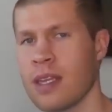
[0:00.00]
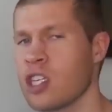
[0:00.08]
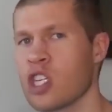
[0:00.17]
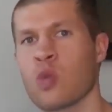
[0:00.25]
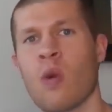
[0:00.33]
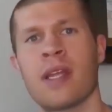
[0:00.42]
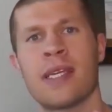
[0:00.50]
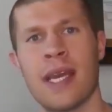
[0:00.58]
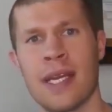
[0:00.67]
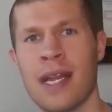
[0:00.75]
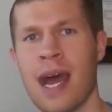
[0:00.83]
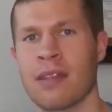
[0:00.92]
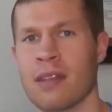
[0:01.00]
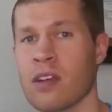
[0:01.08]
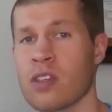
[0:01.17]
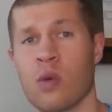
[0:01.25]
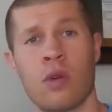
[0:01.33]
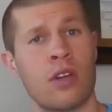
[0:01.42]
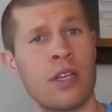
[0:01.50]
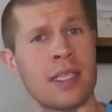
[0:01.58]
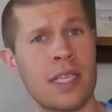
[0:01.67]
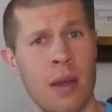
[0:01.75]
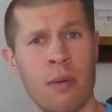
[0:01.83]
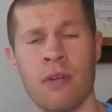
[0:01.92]
They just want to get it out there. So a good
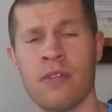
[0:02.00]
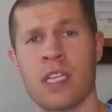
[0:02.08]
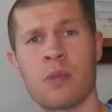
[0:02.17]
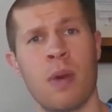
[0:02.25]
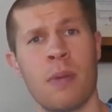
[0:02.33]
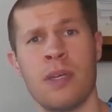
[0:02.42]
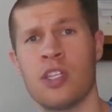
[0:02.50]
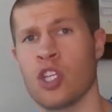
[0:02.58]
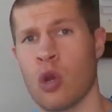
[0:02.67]
example of this might be